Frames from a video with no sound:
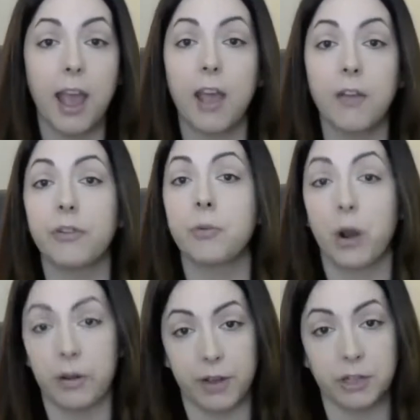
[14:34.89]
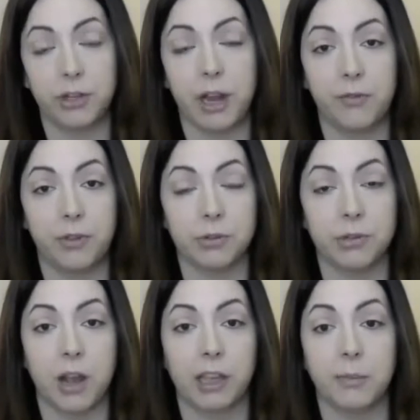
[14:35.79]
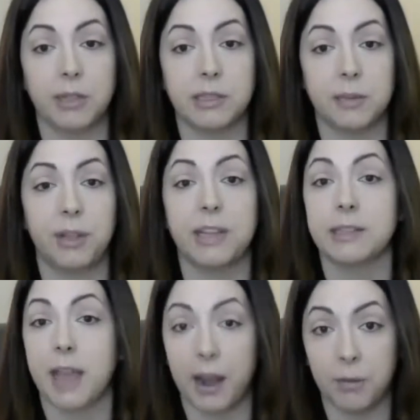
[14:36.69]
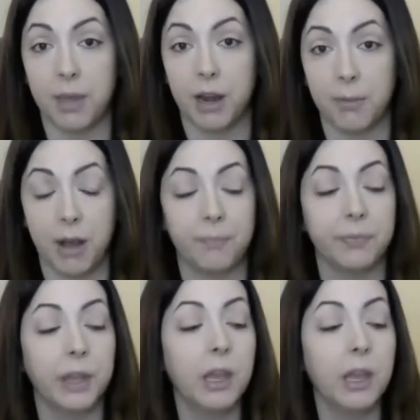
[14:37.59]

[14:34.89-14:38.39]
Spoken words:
every one of us should have those documents in place at a minimum.